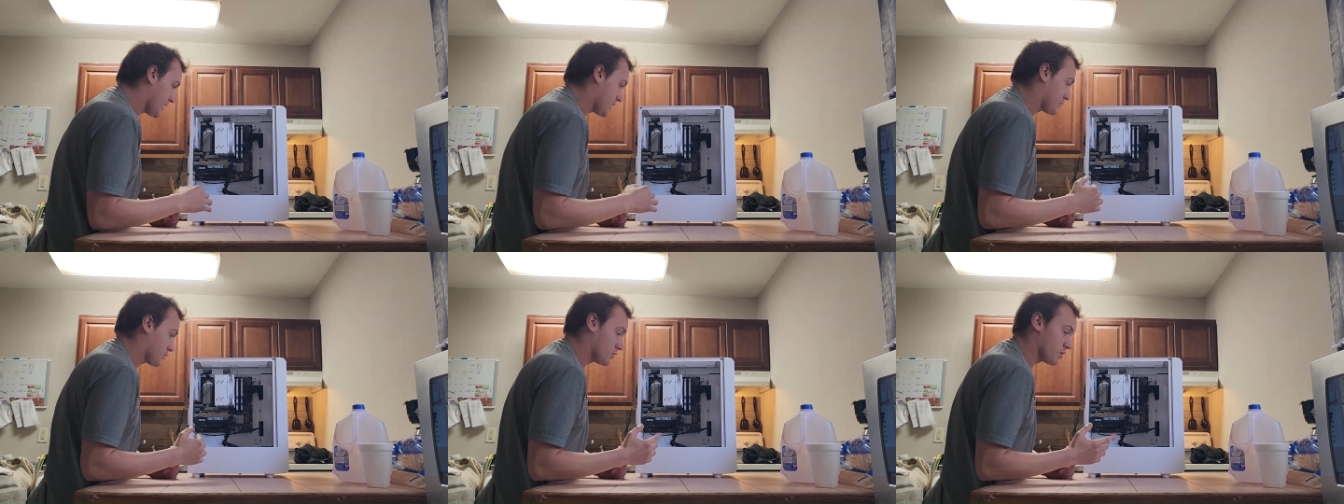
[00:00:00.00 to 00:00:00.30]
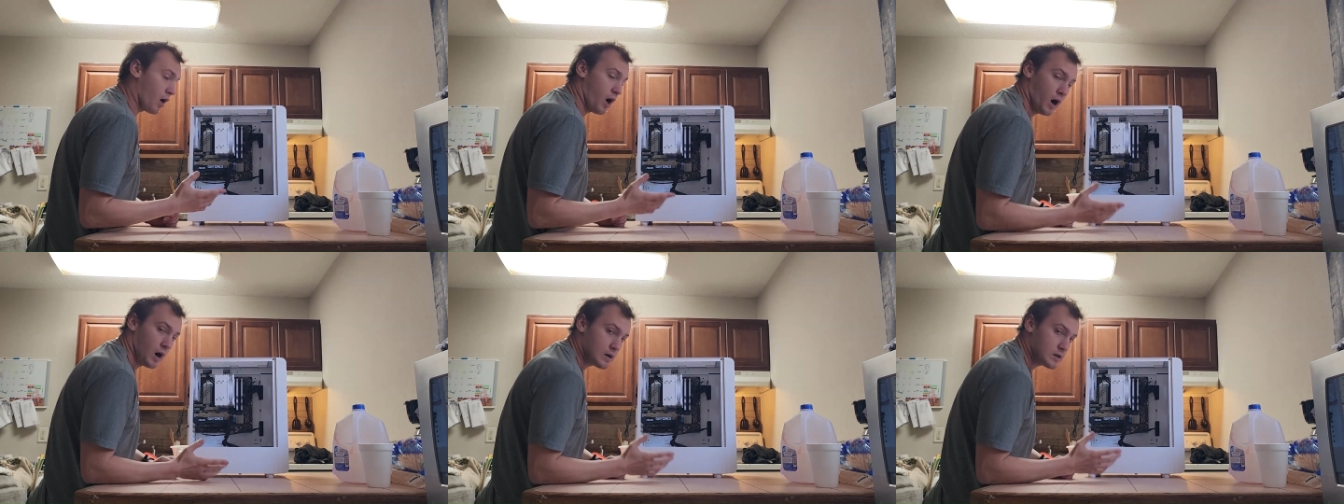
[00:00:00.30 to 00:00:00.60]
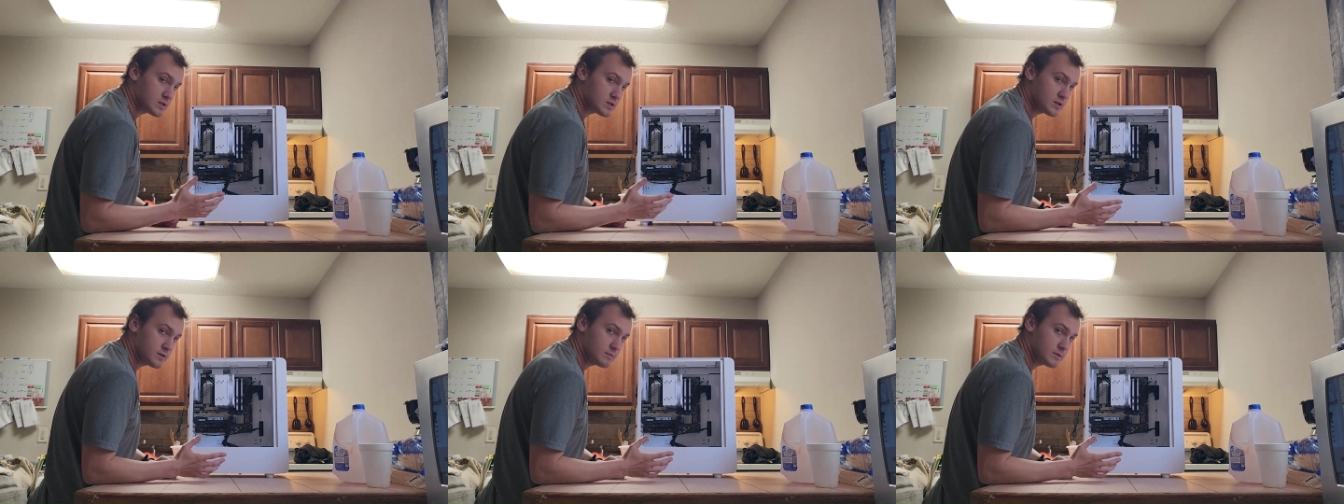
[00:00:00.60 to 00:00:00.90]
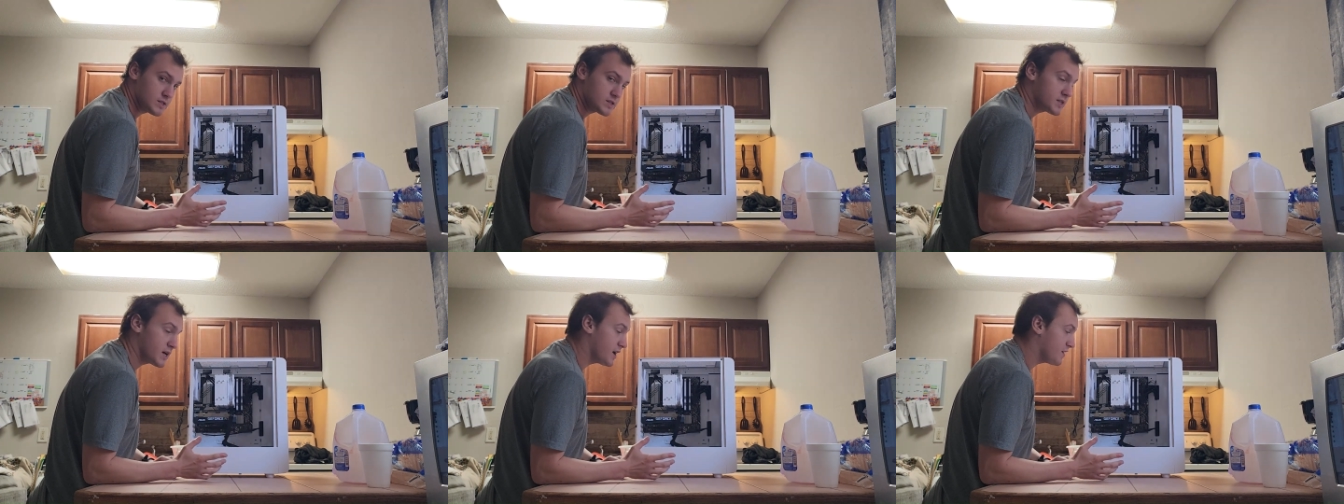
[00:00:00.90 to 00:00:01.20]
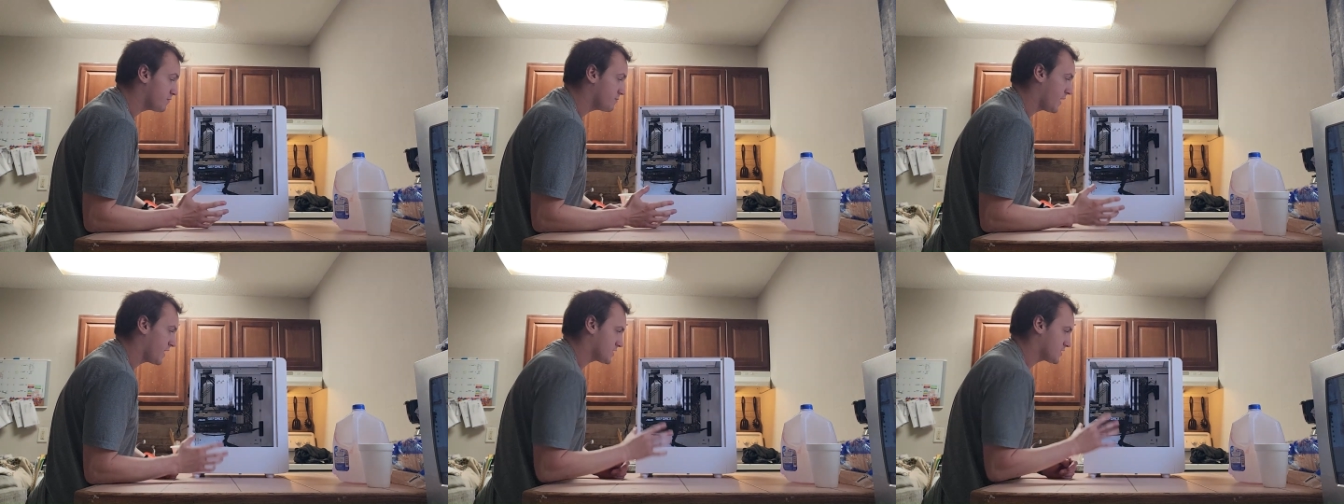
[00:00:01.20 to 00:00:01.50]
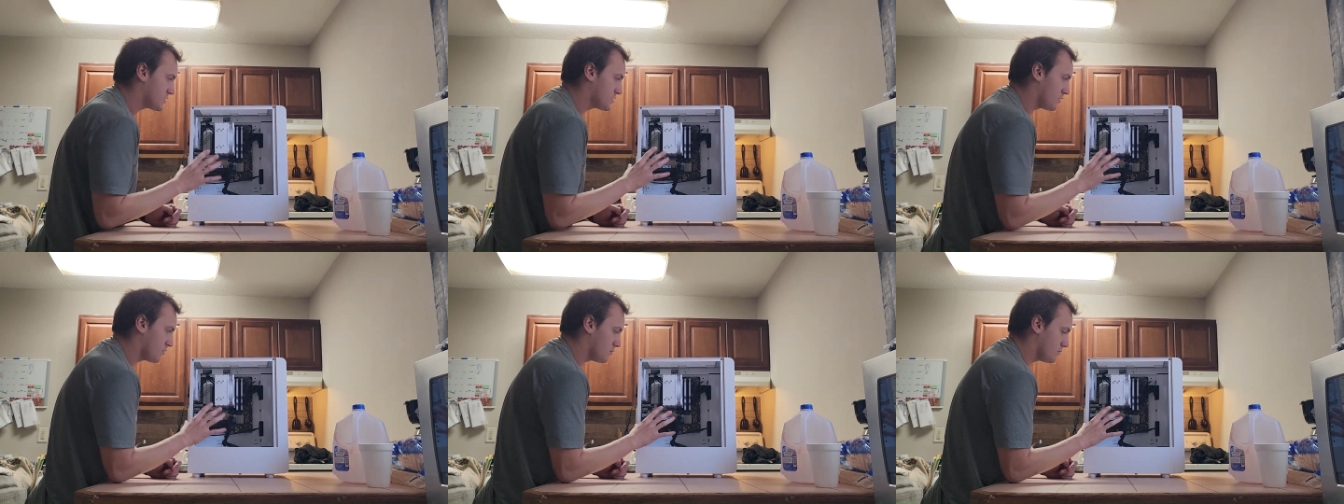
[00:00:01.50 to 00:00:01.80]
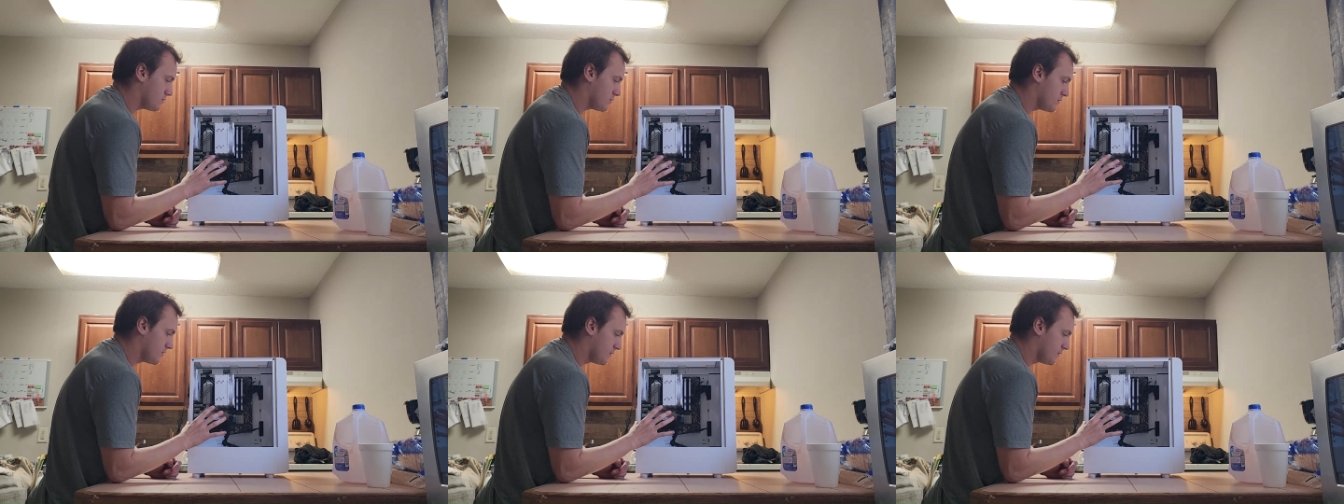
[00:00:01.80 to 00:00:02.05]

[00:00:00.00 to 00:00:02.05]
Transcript: Like, they're awesome and stuff, but I just don't.